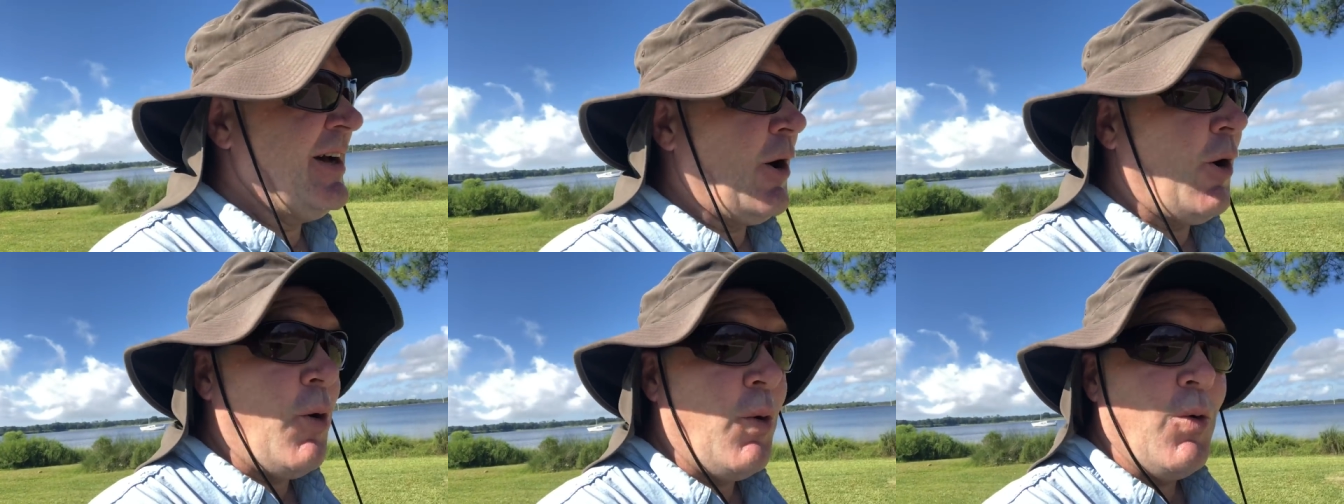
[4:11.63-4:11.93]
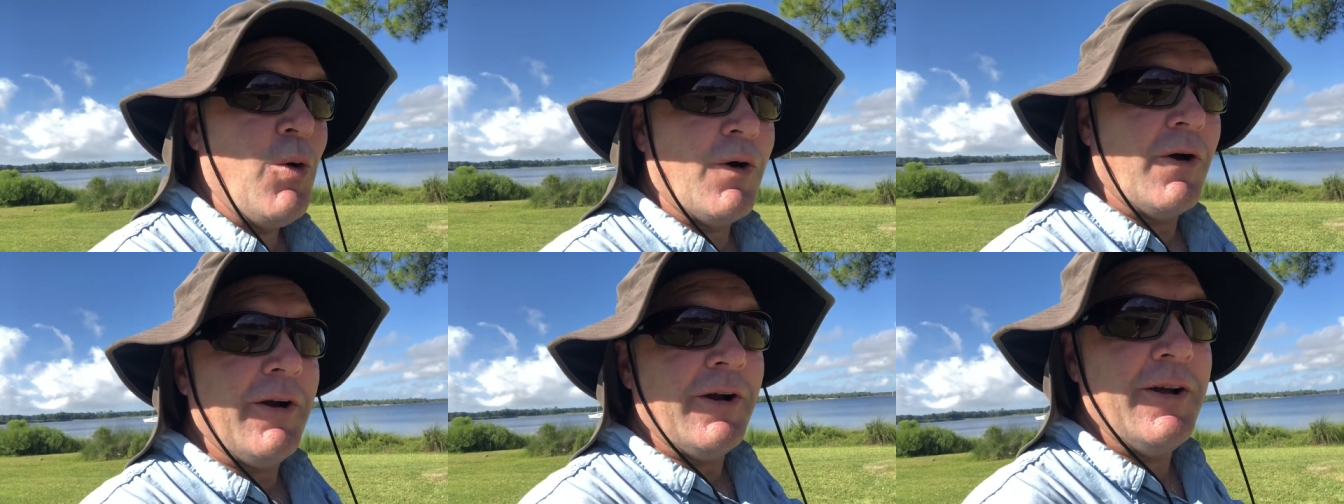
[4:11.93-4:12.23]

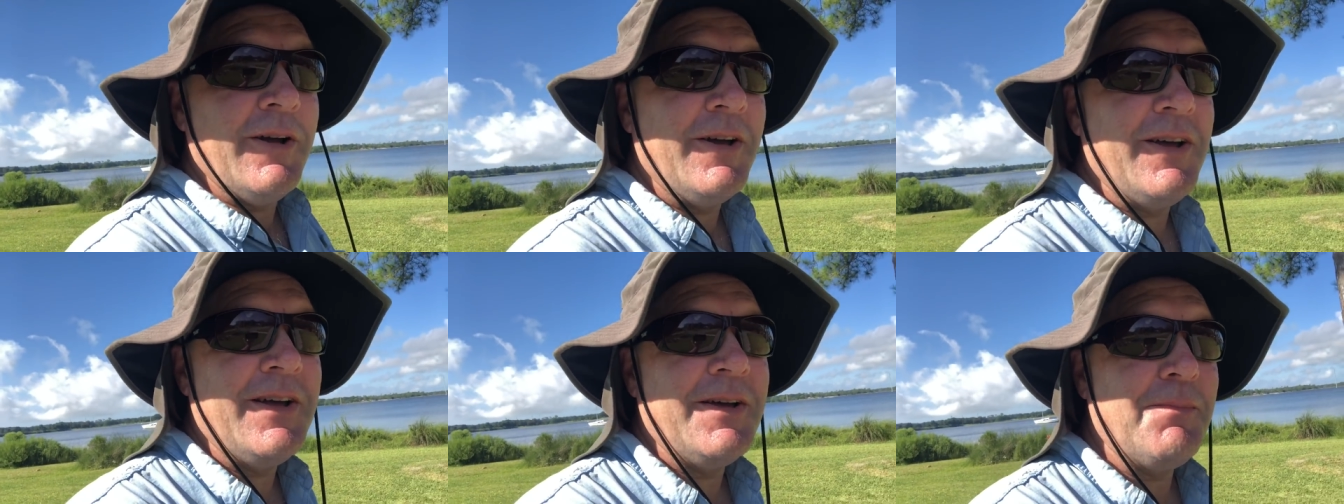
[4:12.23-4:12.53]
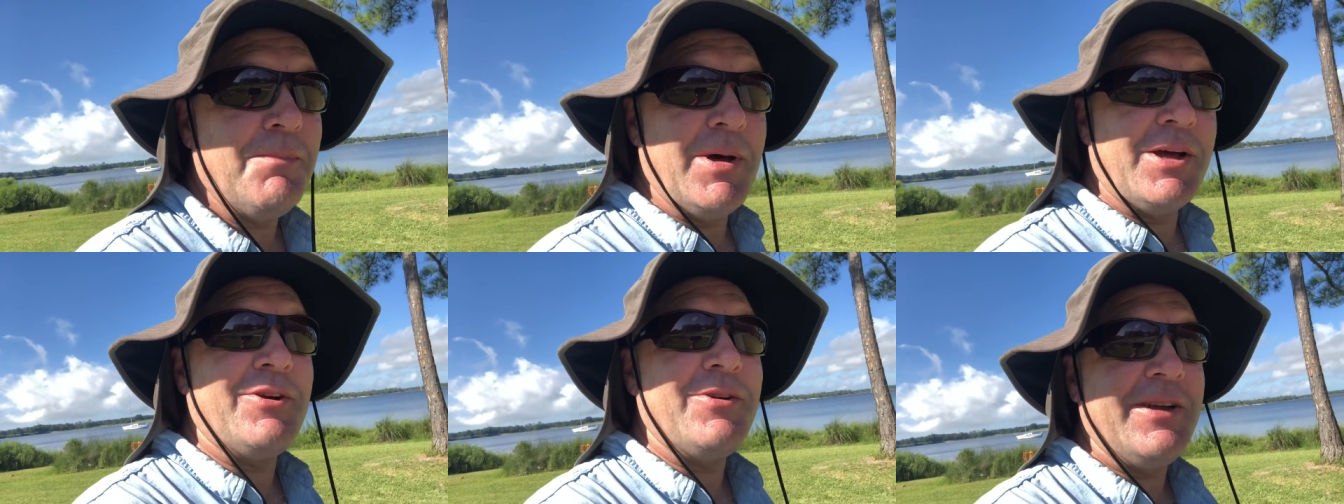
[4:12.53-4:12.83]
Or
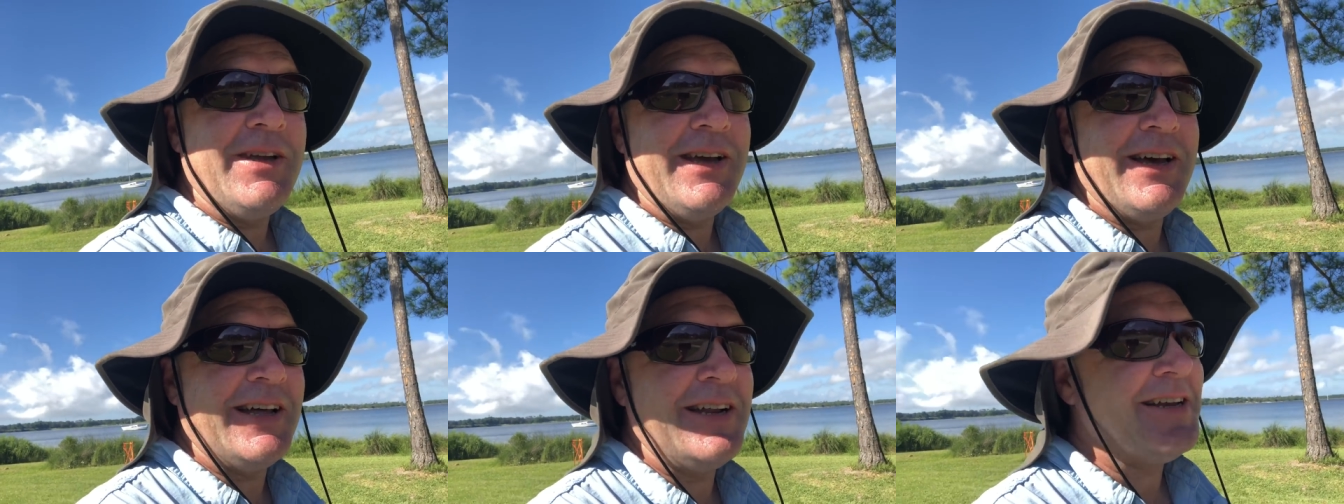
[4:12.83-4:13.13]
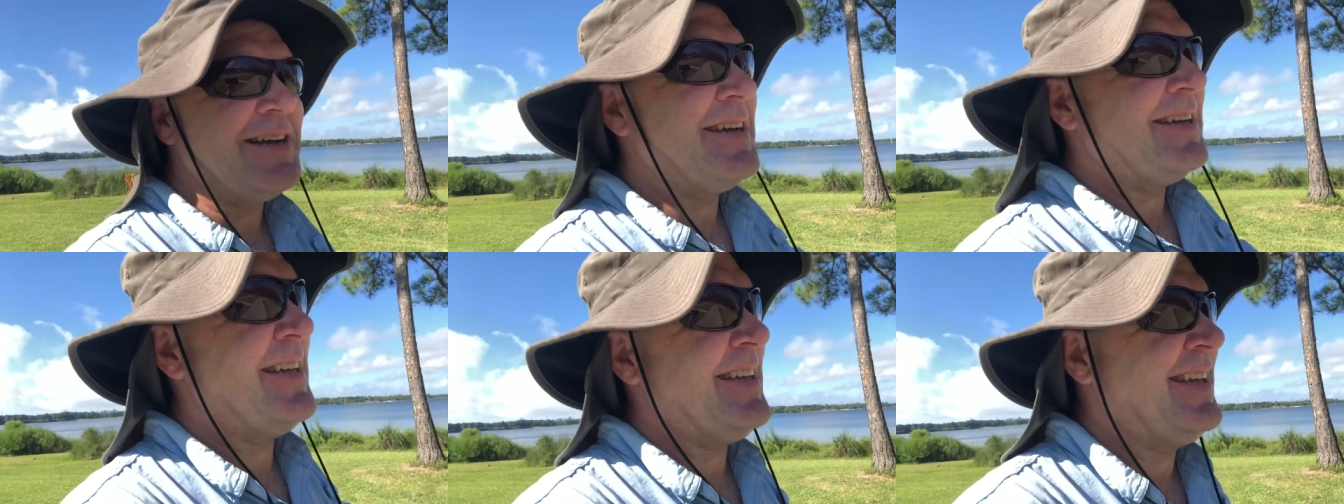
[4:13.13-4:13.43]
better
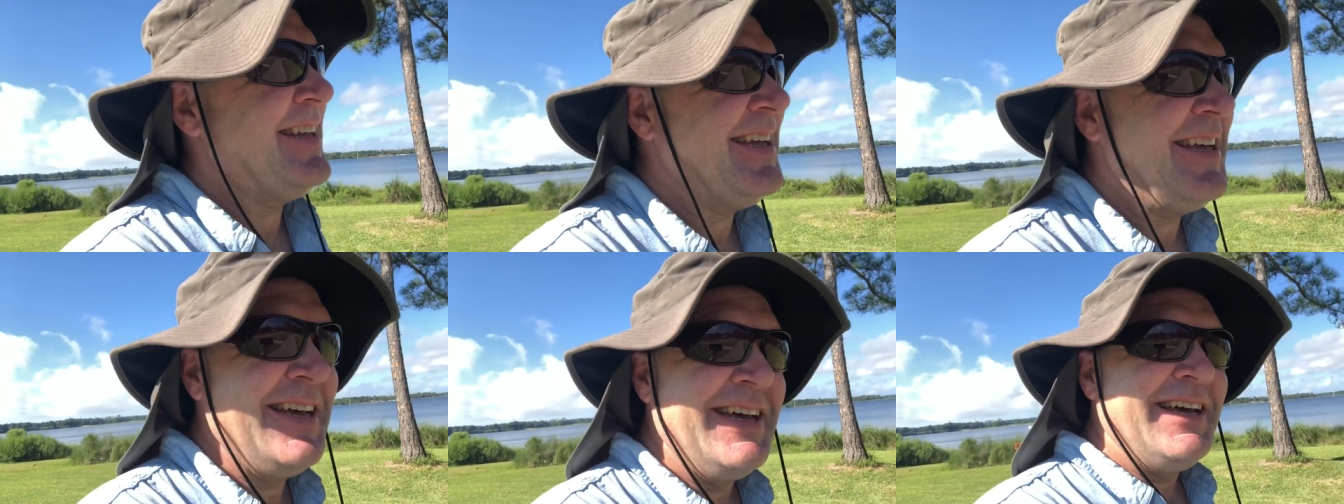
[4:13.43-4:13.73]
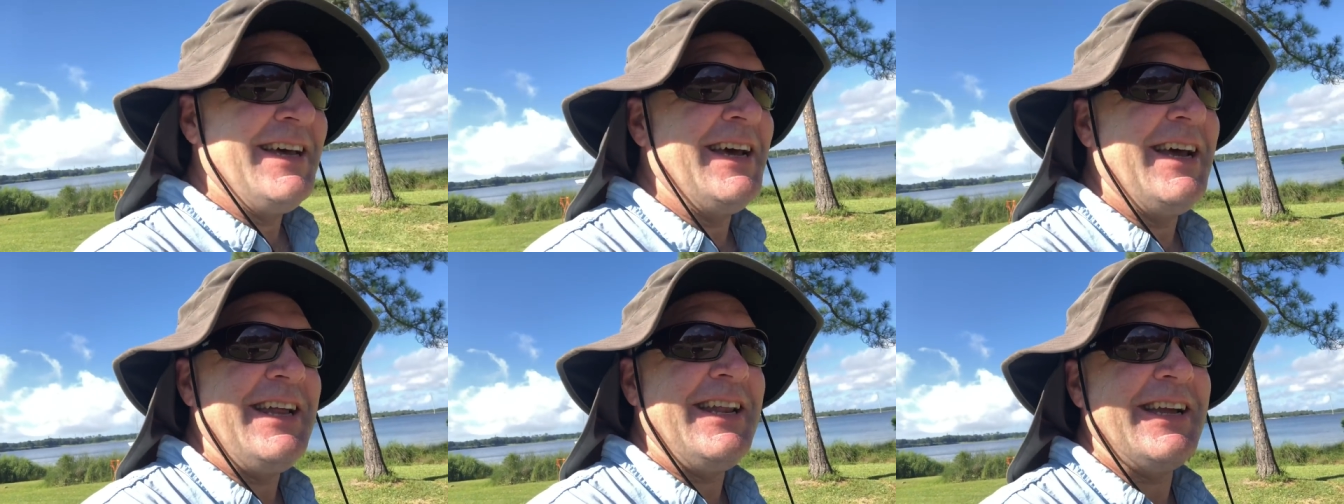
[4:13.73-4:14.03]
yet,
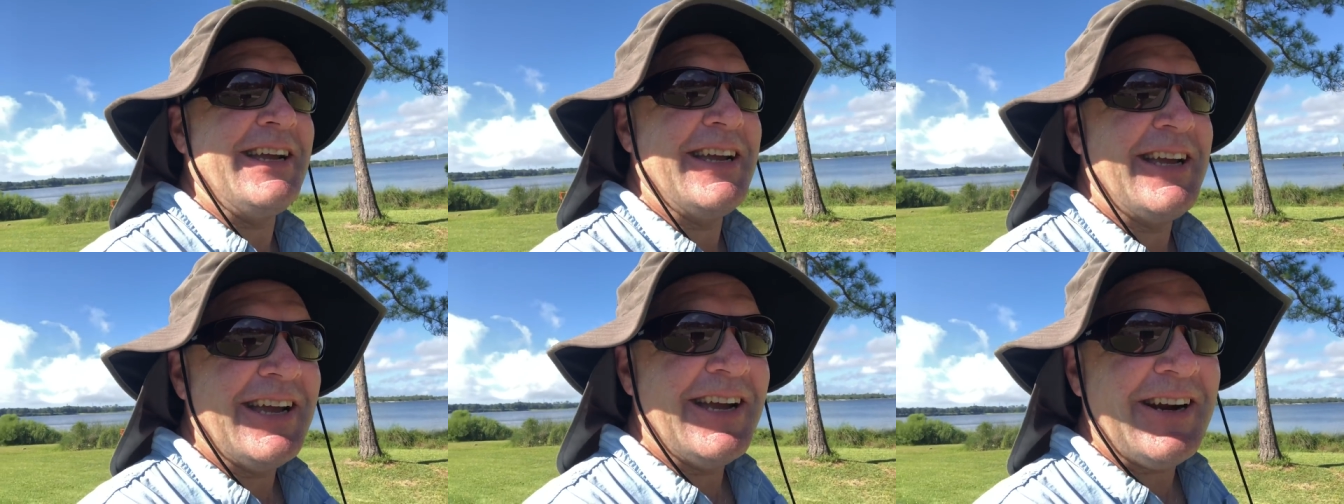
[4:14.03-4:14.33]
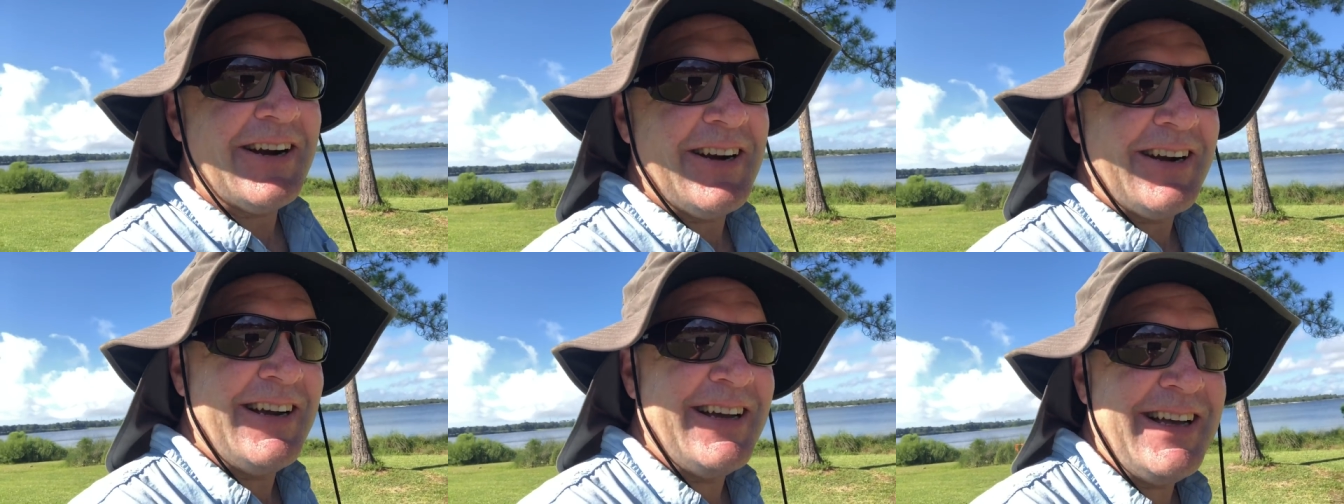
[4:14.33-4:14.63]
he didn't
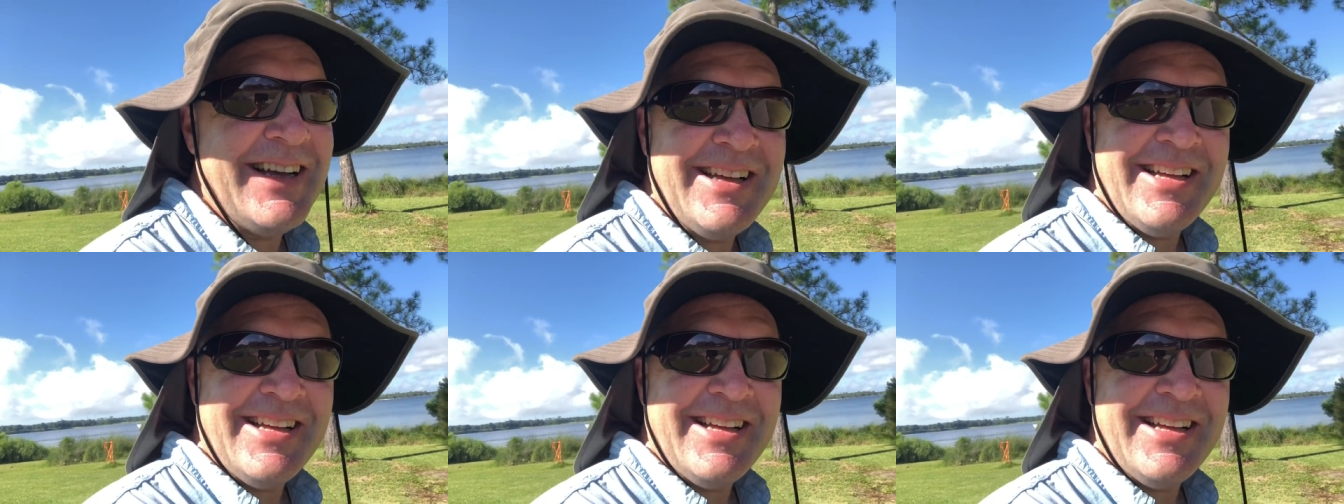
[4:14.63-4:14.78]
care.